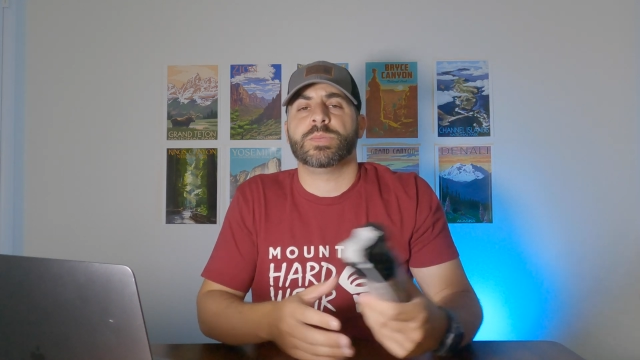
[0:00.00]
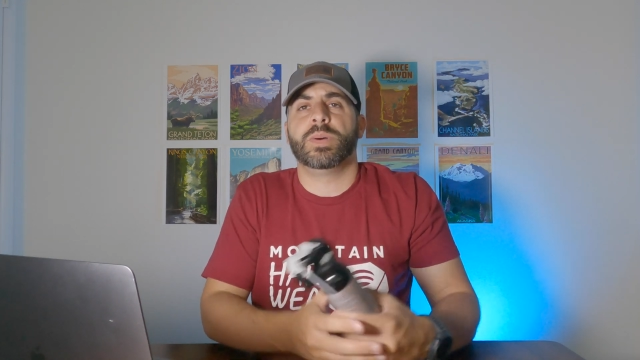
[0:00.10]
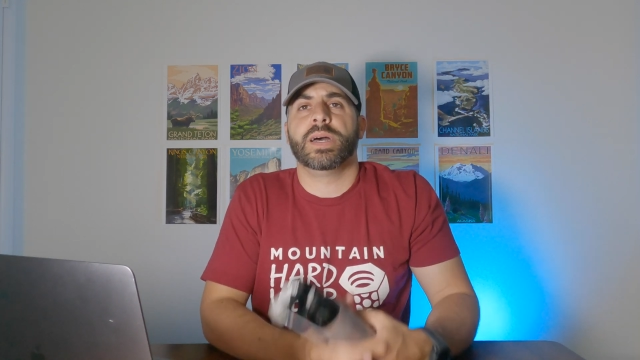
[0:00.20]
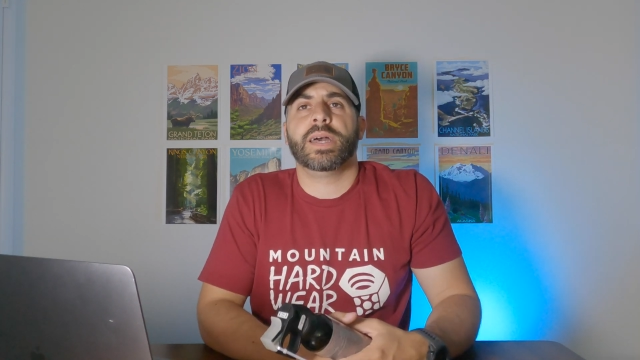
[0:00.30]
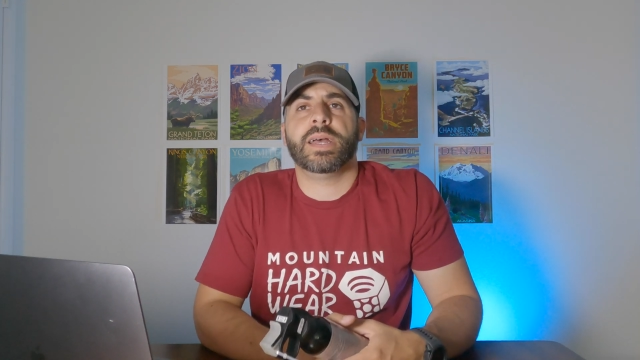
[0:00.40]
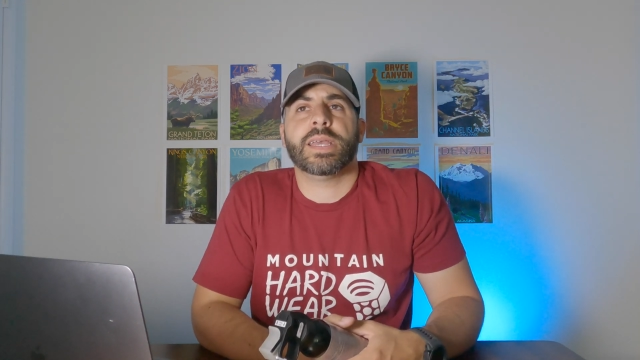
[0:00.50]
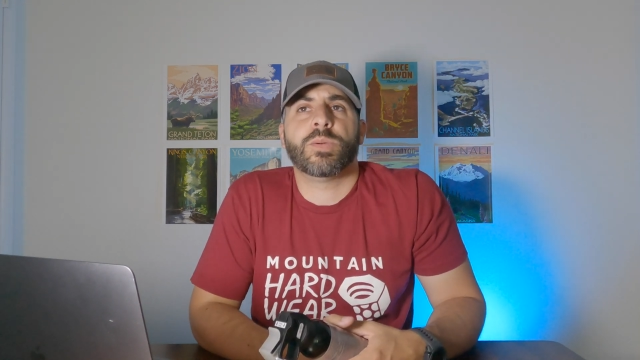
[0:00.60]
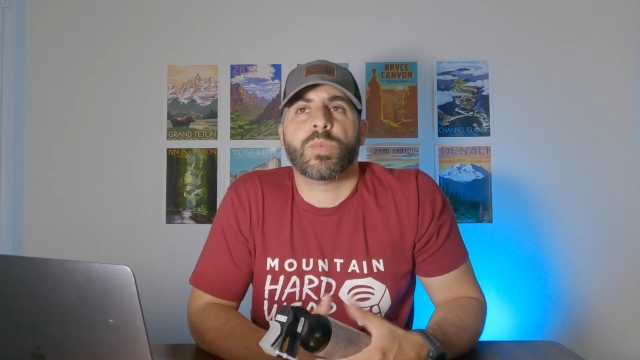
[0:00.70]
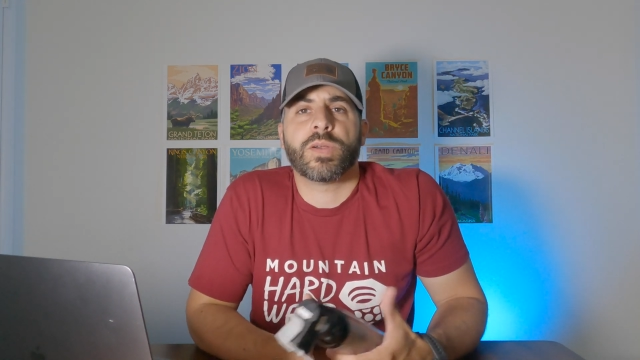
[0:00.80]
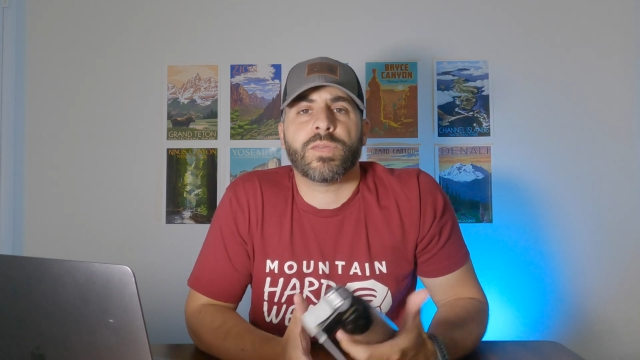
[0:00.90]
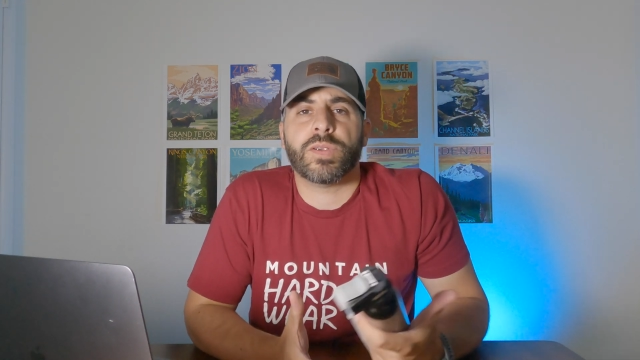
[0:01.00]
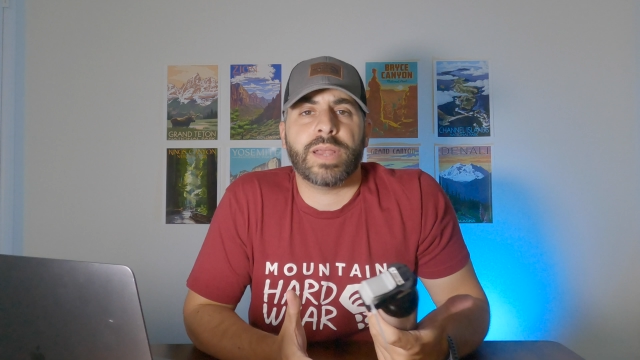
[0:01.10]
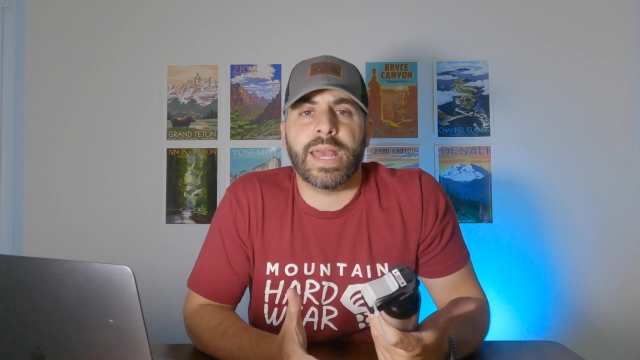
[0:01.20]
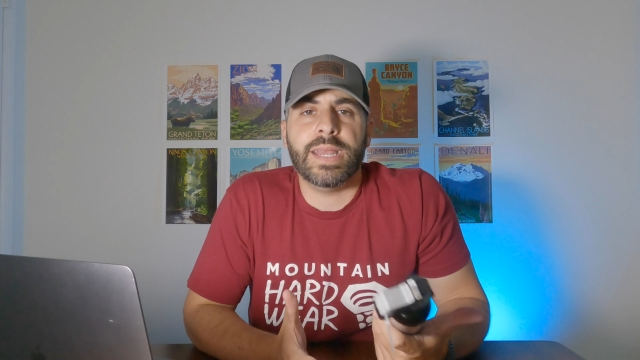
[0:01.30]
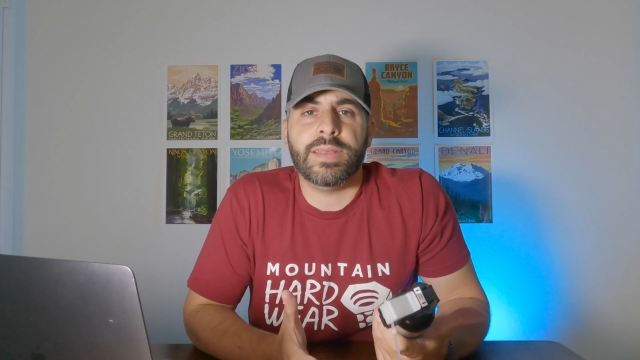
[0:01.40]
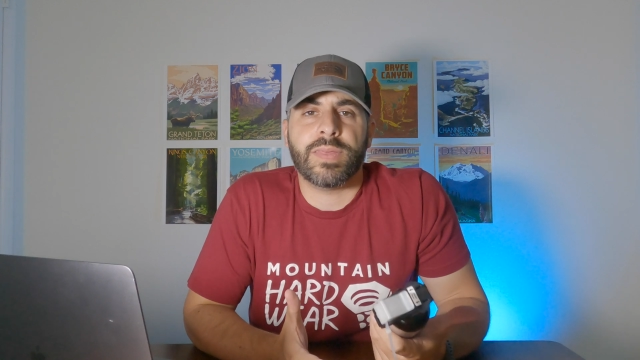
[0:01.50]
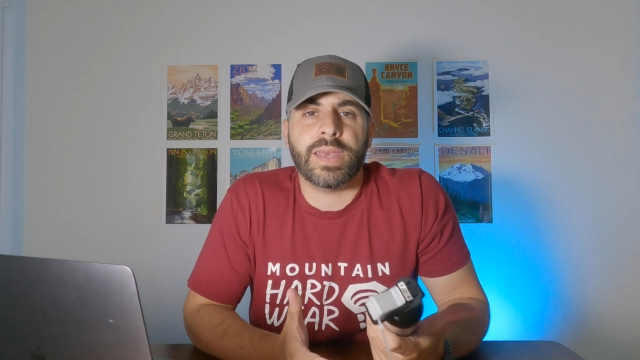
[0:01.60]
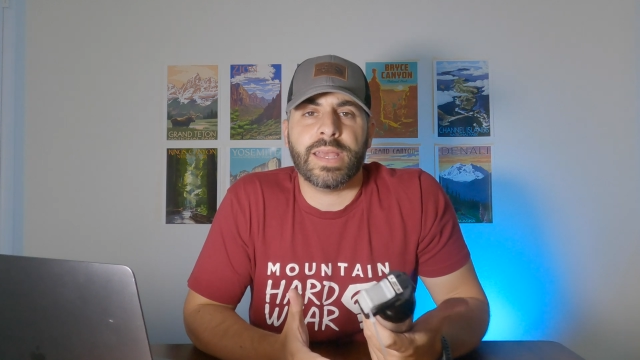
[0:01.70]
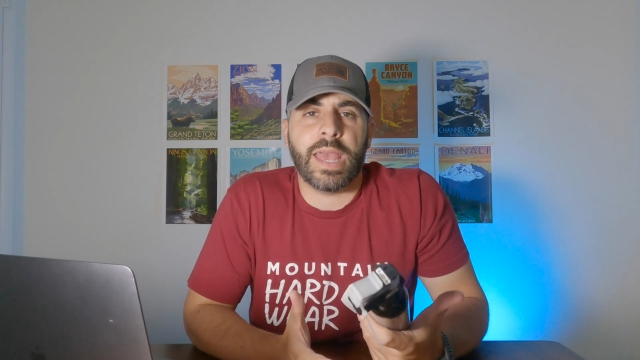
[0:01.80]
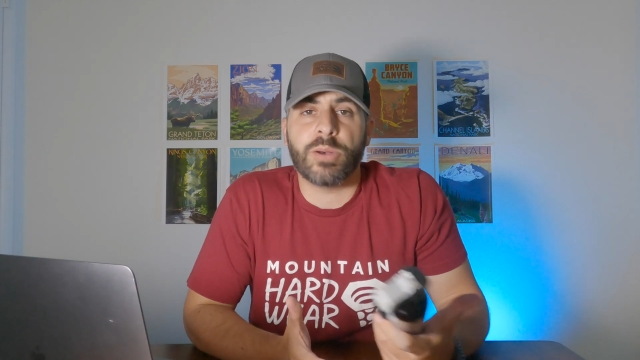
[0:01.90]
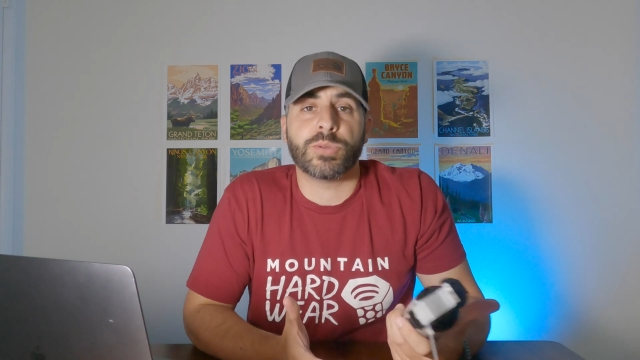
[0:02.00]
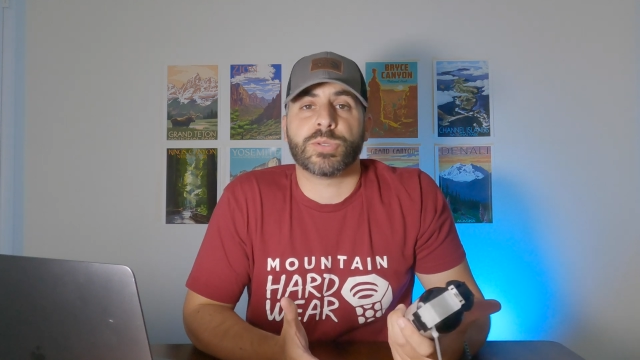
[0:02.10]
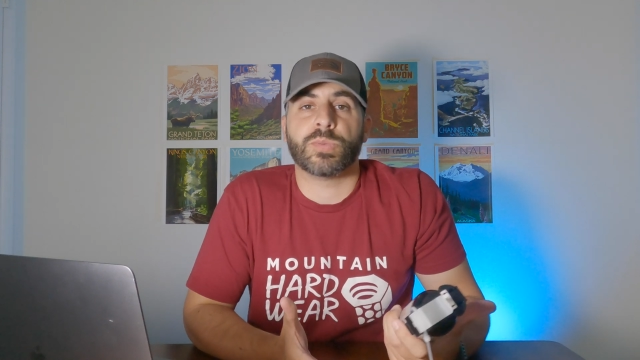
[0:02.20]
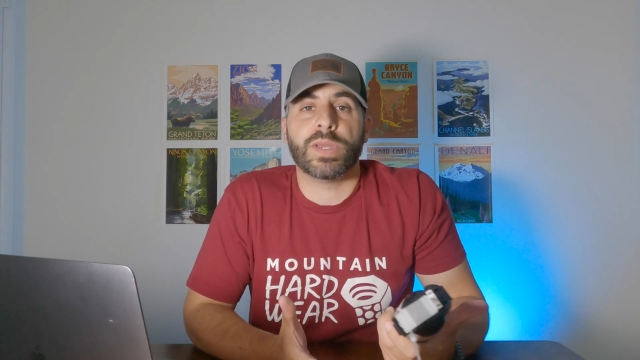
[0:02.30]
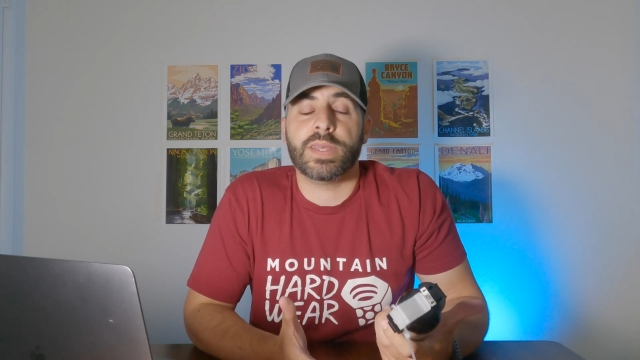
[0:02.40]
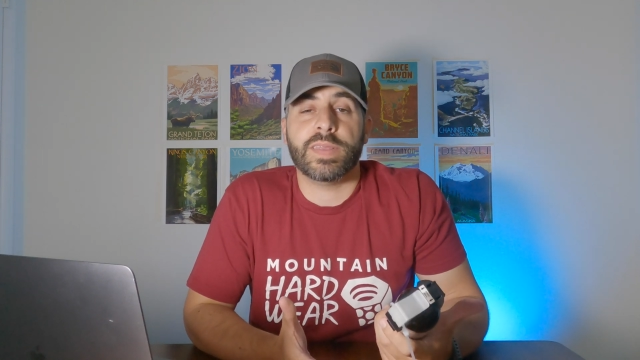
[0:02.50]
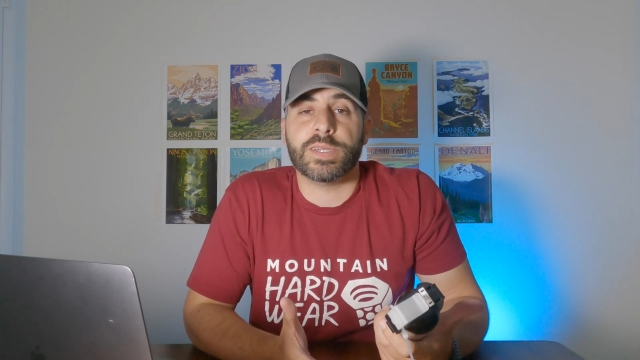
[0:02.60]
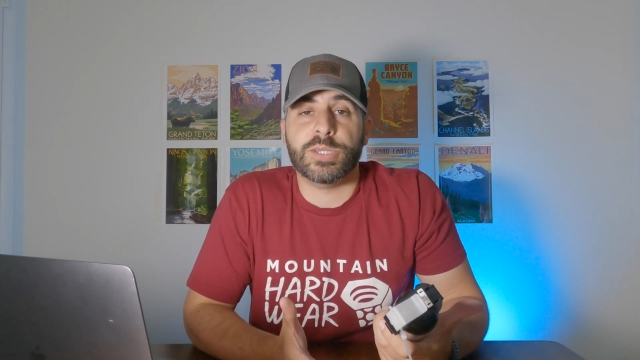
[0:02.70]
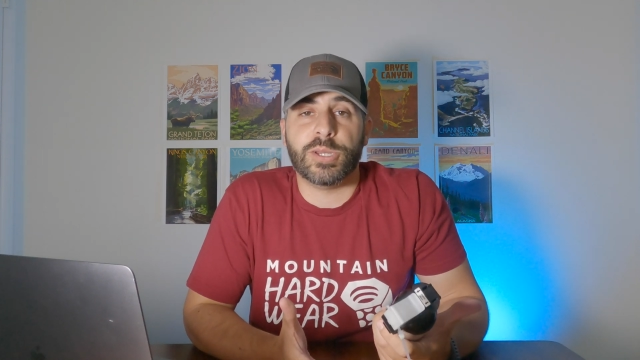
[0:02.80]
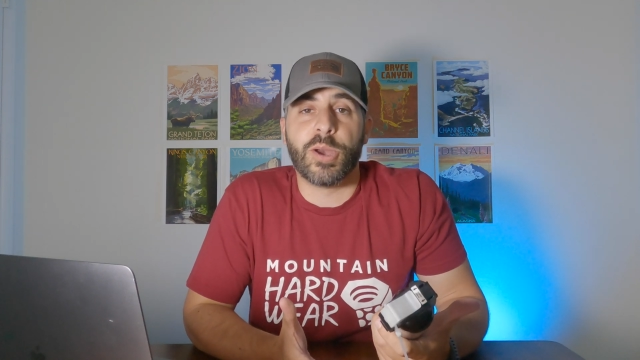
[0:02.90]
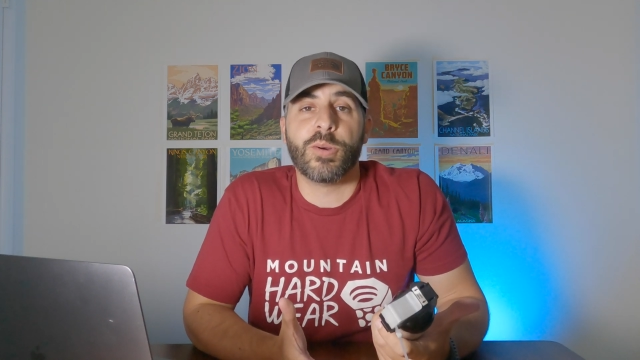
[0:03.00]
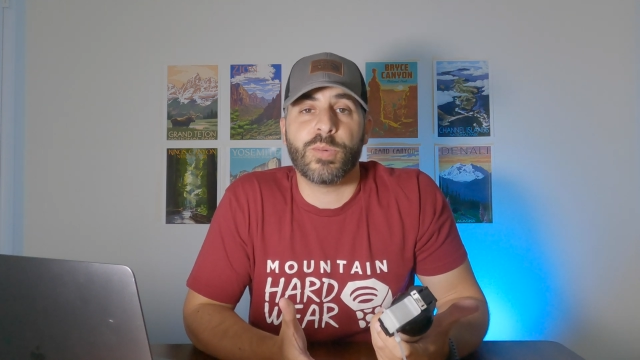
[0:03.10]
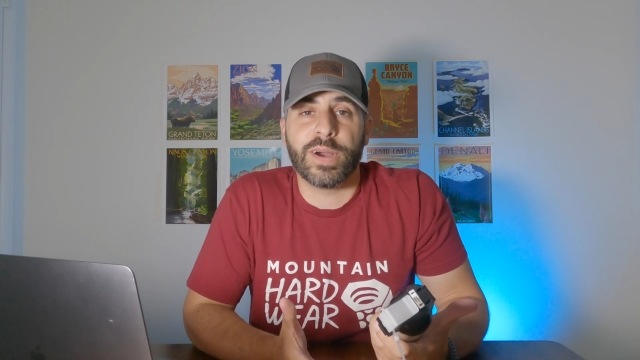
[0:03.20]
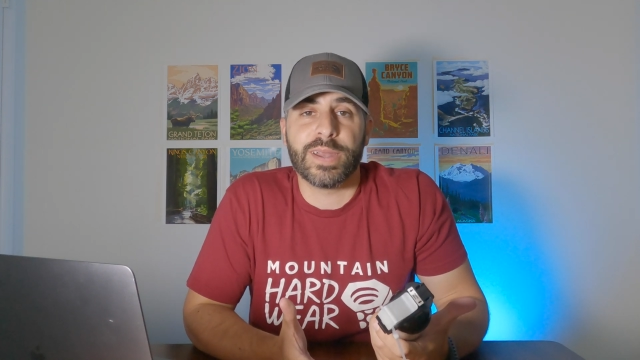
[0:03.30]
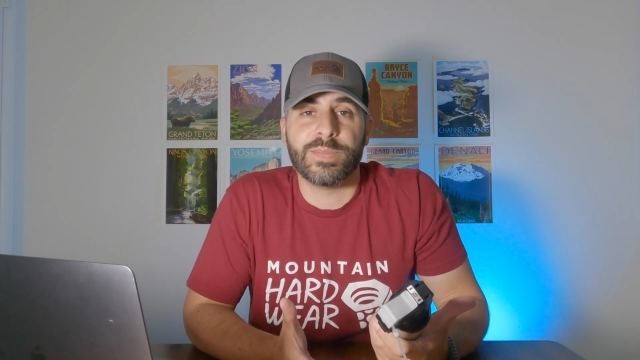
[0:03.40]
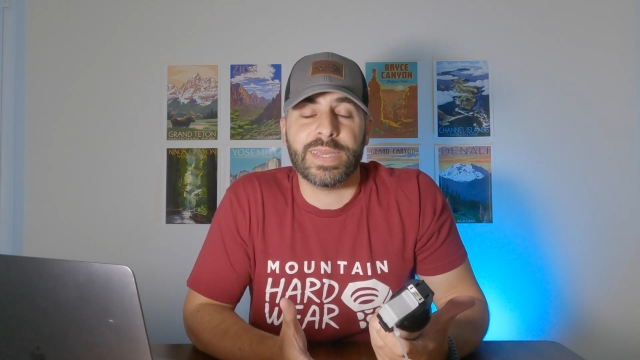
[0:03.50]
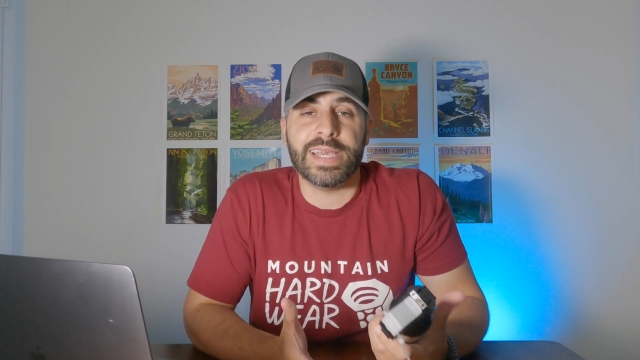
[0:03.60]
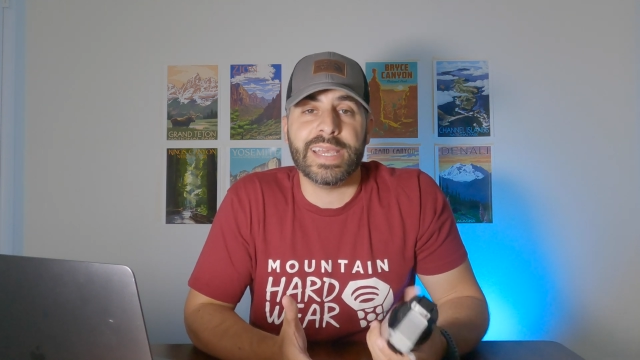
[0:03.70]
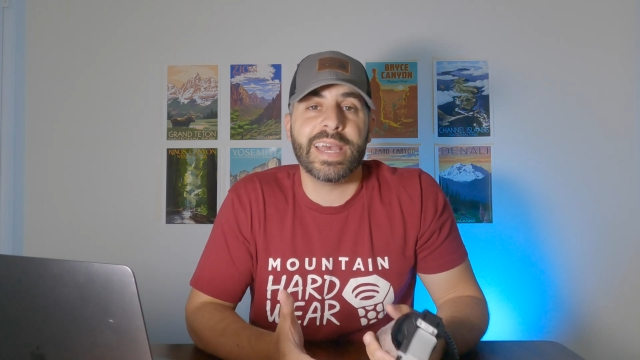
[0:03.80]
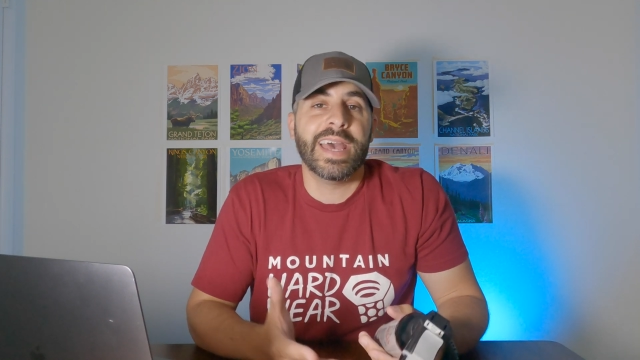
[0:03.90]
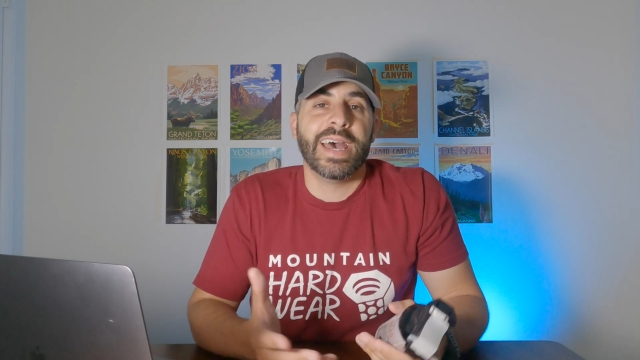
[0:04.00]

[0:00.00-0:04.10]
but it can work for anything else really that you don't want to be